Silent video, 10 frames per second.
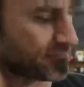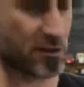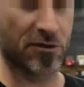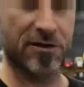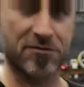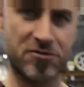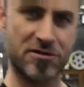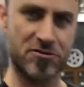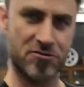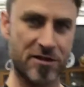you don't have a
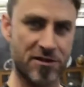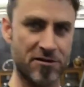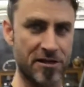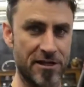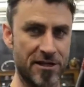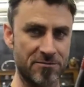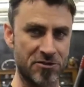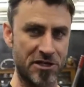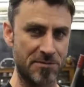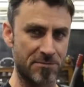stretcher shrinker, you can get them
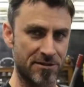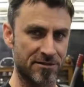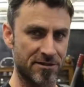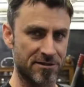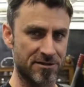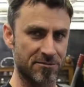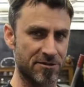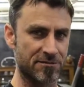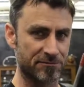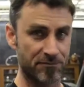cheap at some of
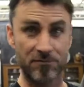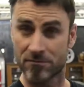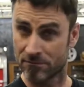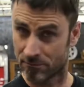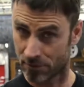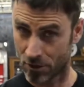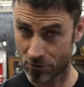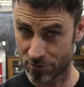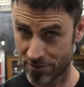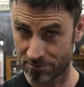the
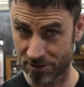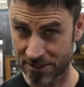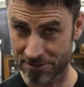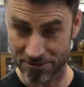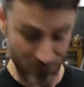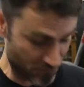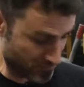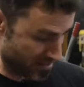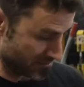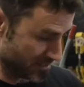lower end places,
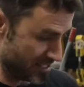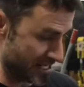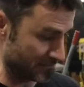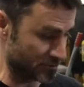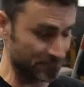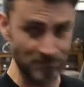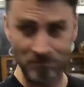won't name any names.